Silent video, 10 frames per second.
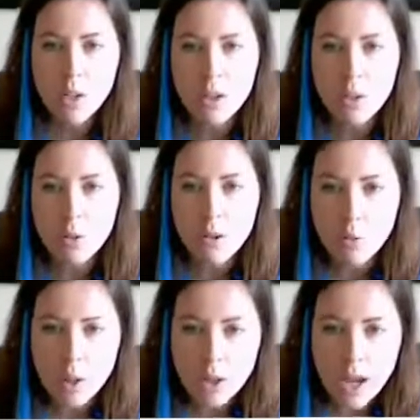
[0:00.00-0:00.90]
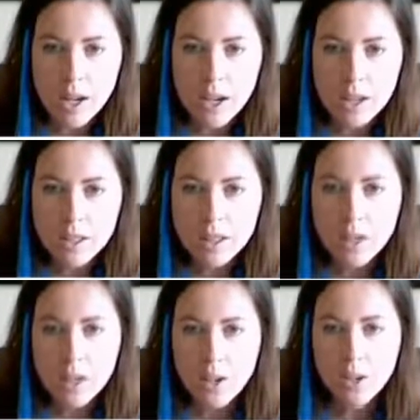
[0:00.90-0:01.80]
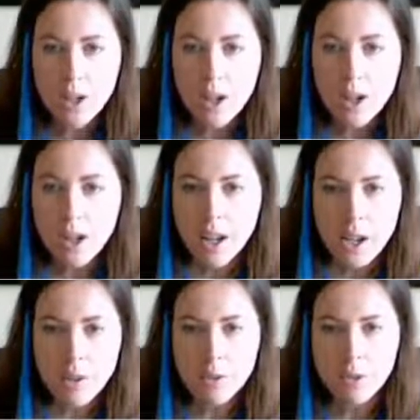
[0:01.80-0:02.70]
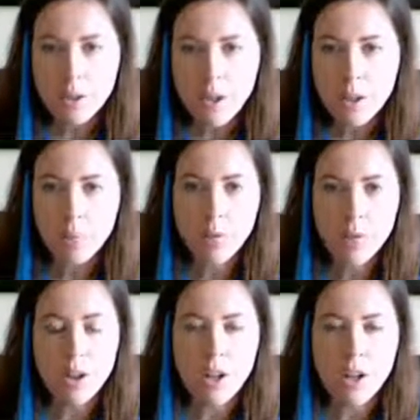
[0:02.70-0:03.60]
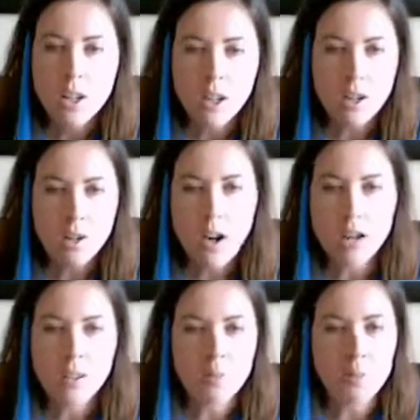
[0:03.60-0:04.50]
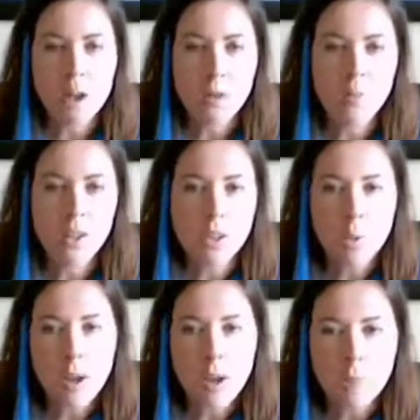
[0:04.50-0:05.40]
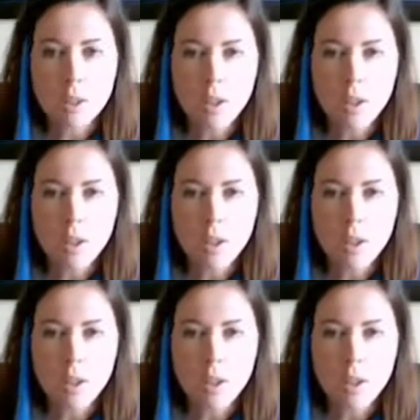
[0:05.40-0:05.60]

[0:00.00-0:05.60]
even what that is, or how to develop for interactive maps on the web.